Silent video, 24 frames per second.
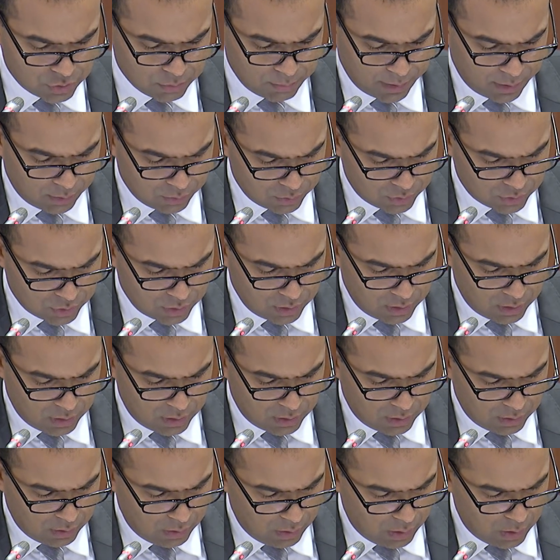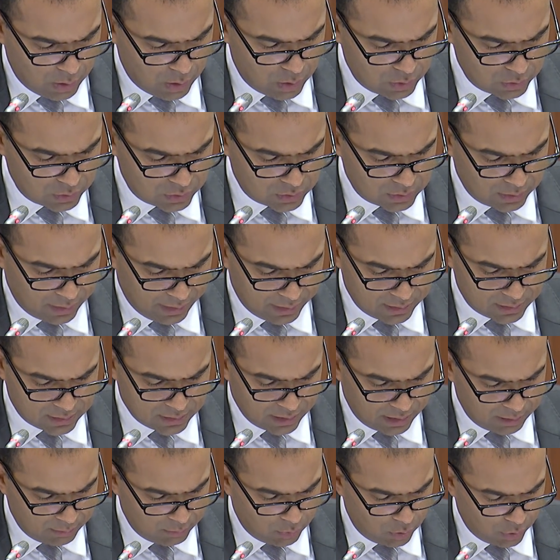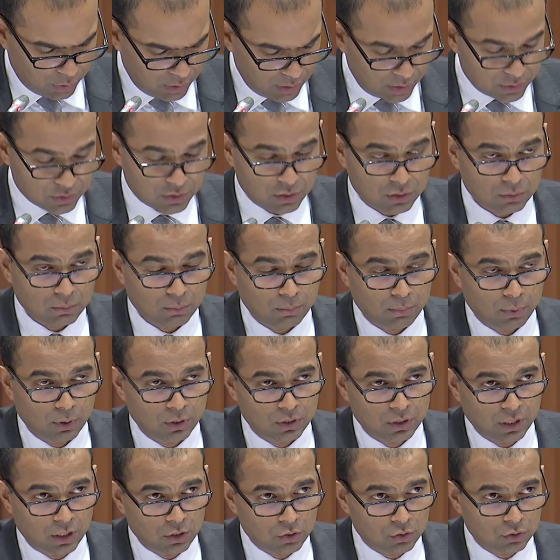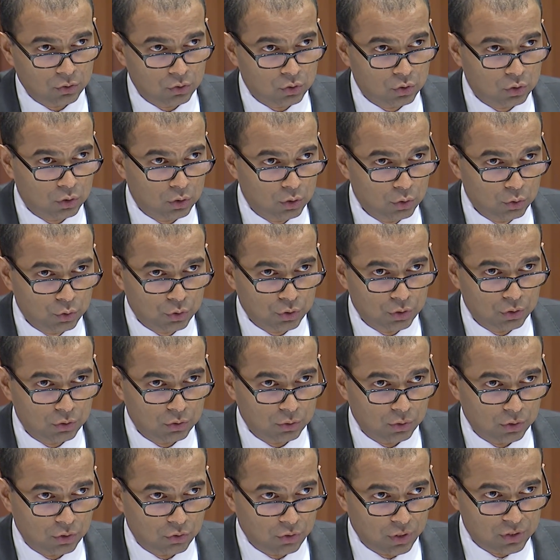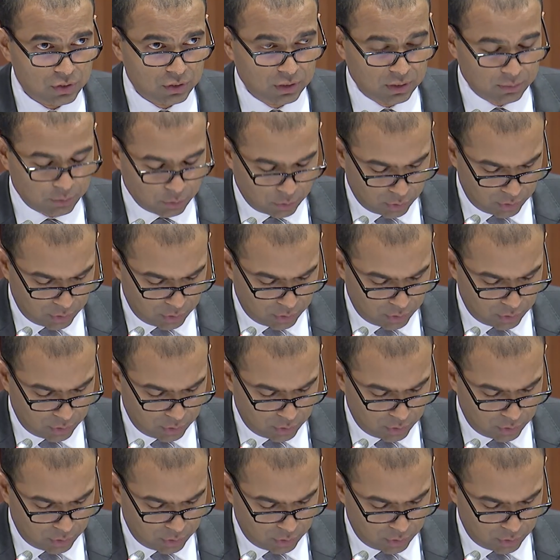about site blocking as a potential solution to address deliberate